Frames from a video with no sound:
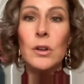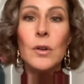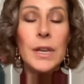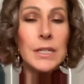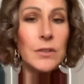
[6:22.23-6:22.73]
The
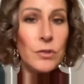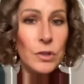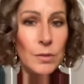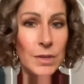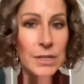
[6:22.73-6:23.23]
no kissing for
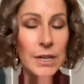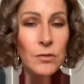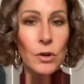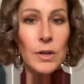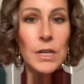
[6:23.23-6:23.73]
three months
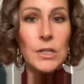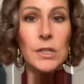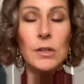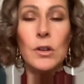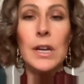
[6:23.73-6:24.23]
dating rule
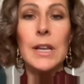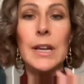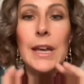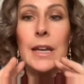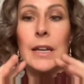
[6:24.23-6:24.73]
is
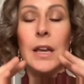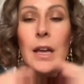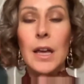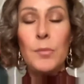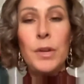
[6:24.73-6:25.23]
creating an
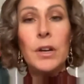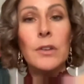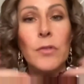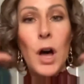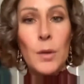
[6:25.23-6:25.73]
a
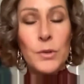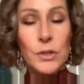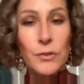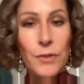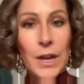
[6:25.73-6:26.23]
period of
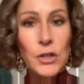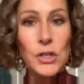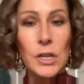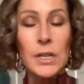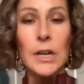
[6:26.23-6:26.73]

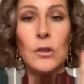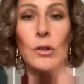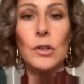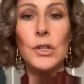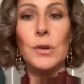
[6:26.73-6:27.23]
observation in
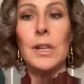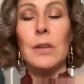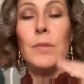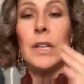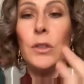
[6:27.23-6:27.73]
order to
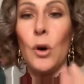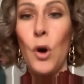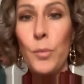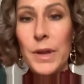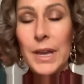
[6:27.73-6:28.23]
eliminate the
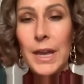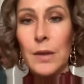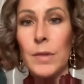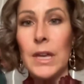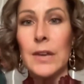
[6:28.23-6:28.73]
hoping
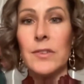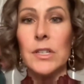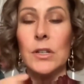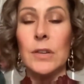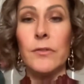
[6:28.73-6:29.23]
game and give
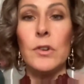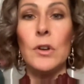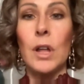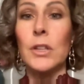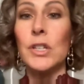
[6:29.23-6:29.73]
us enough
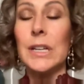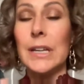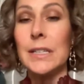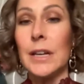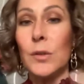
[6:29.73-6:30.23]
knowledge and
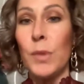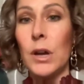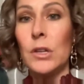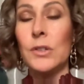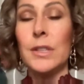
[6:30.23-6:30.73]
insight
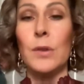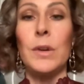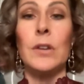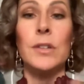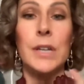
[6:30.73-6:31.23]
about you so that
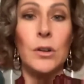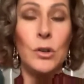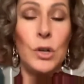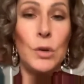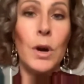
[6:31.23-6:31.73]
we
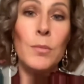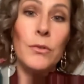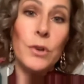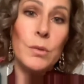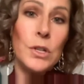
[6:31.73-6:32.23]
understand who you are
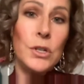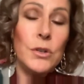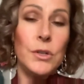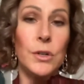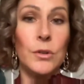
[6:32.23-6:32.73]
before we
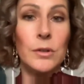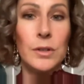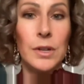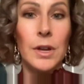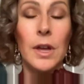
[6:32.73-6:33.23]
choose you
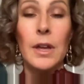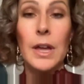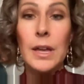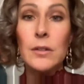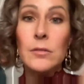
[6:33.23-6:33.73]

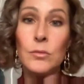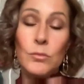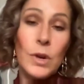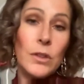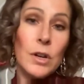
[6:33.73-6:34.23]
well, and
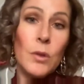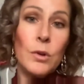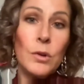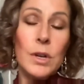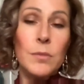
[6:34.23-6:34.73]
whether or not
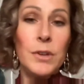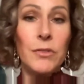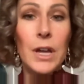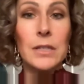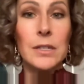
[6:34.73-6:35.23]
we're going to be
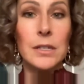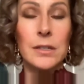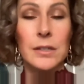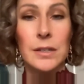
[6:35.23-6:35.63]
friends.